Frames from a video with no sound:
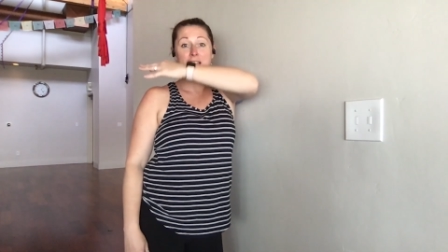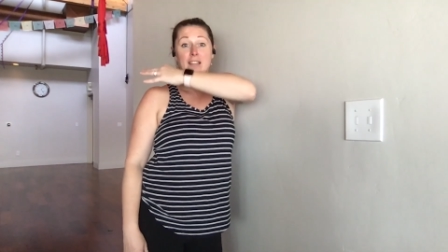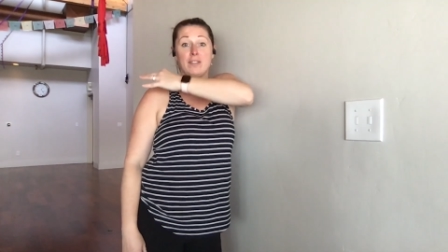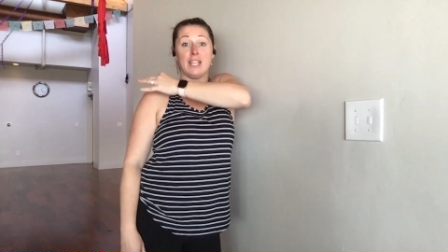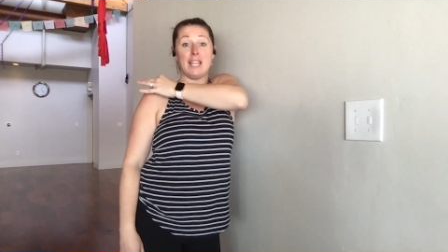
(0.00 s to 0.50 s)

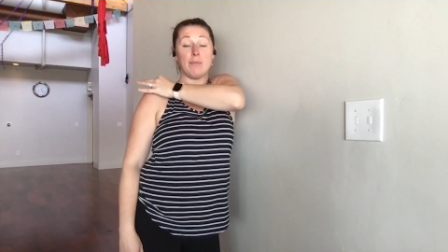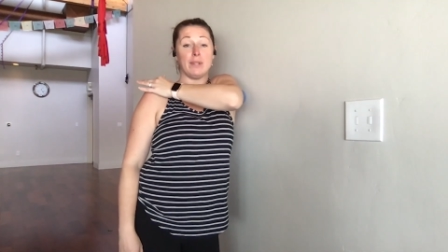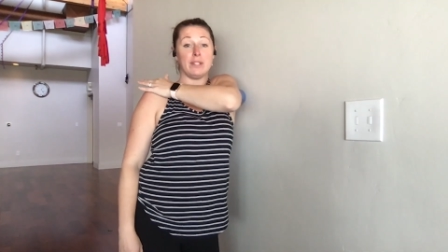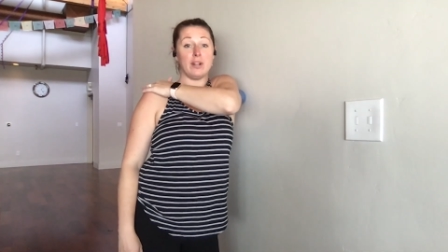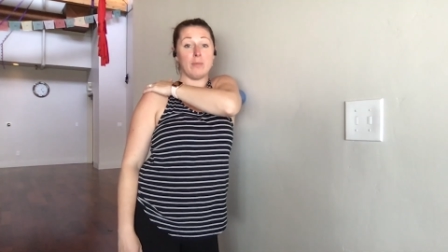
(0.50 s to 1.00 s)
If you can't
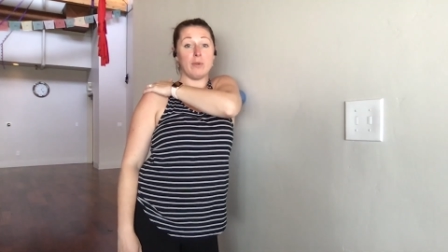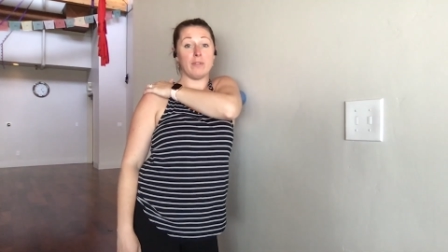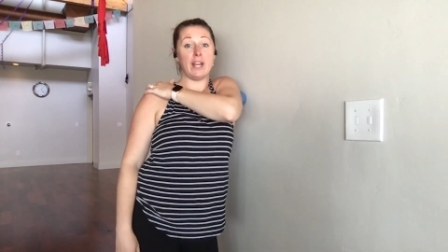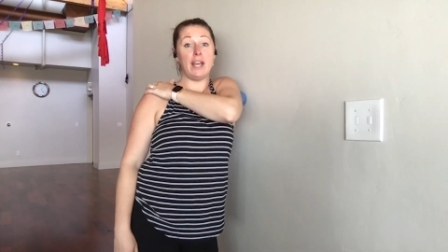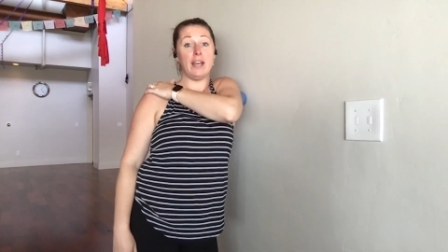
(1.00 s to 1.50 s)
bring the arm
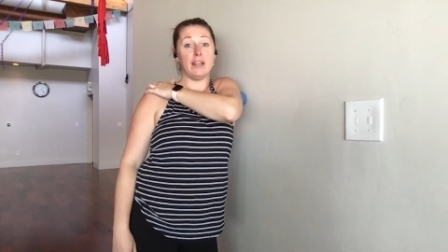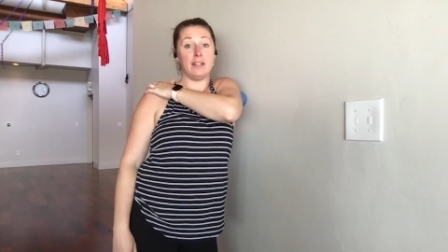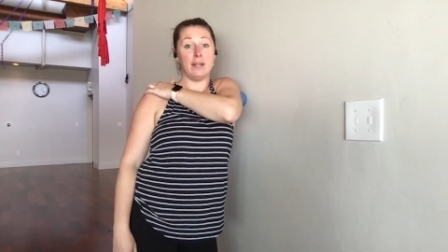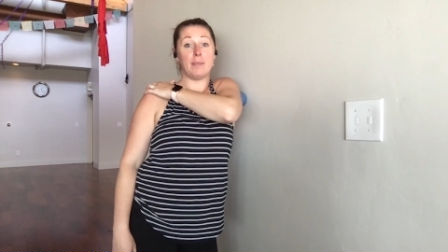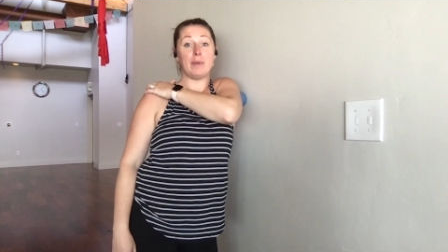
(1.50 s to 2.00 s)

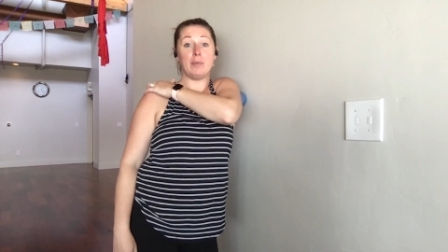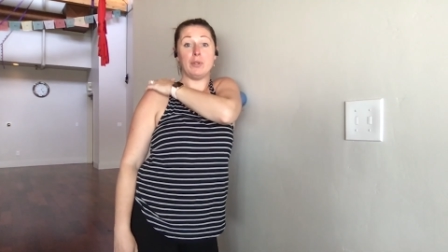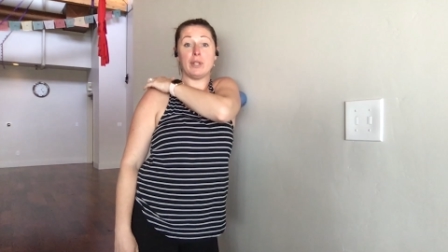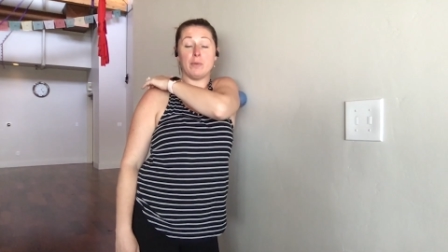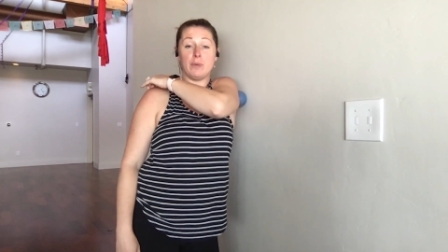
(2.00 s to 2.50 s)
overhead, maybe
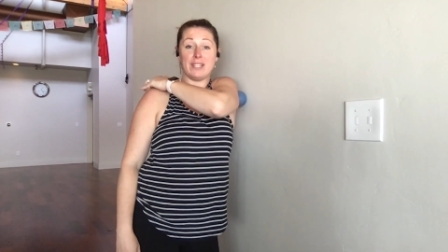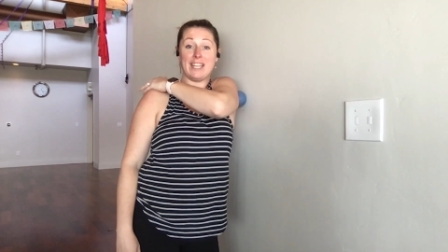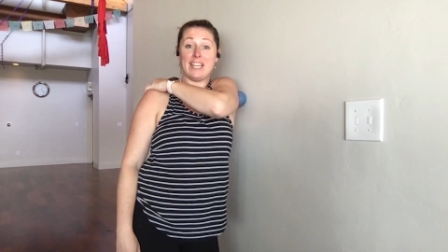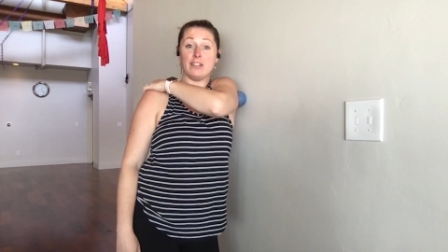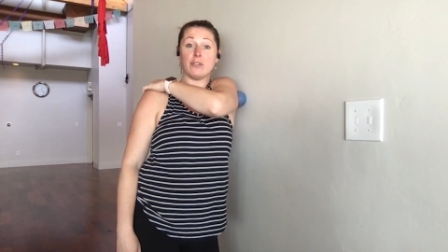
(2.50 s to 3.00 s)
you can bring
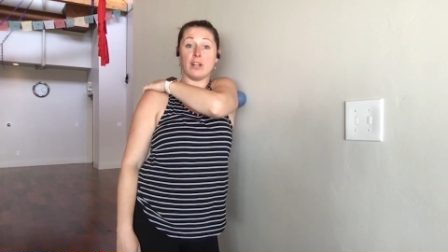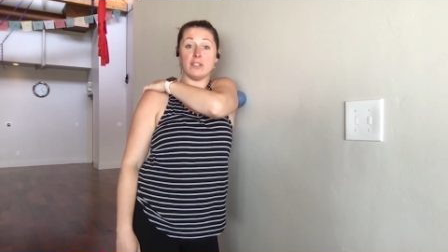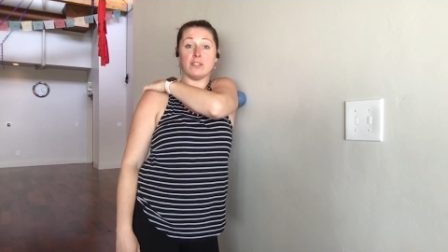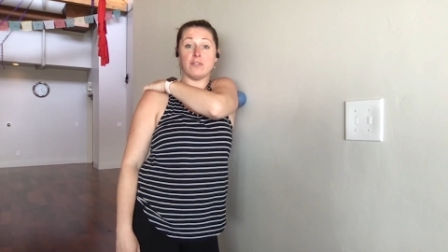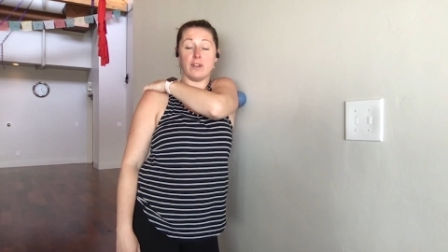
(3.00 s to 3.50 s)
the hand
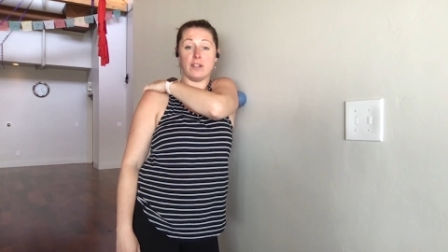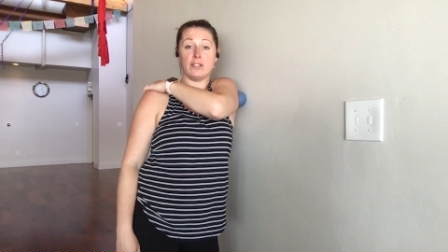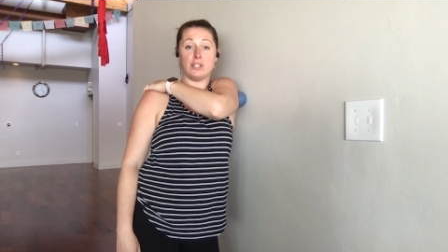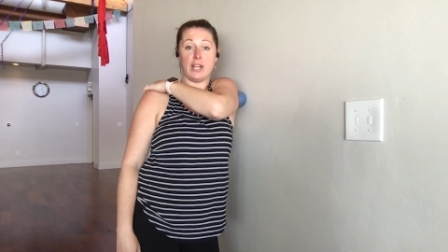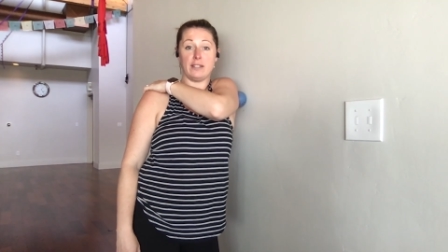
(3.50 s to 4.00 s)
across the front of
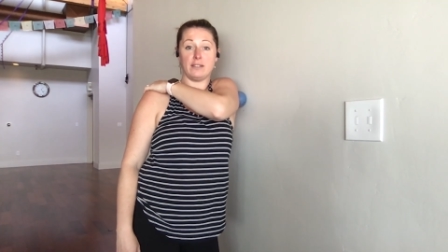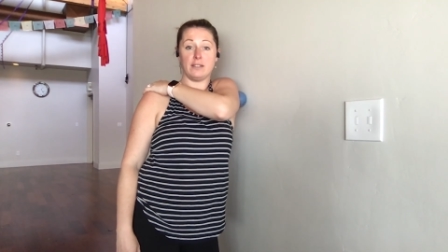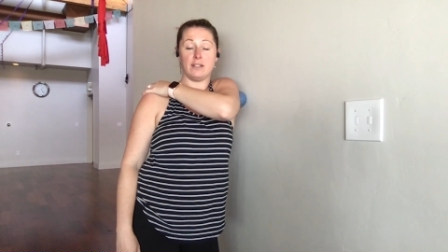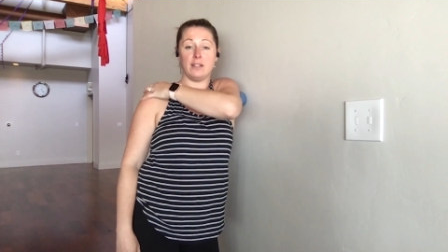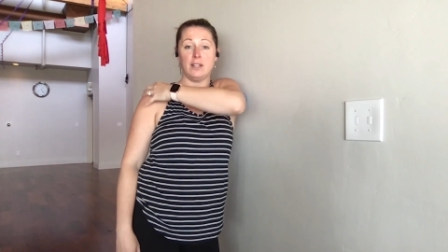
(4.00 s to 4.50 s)
the
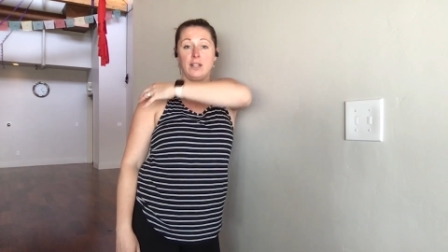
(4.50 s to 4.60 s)
chest.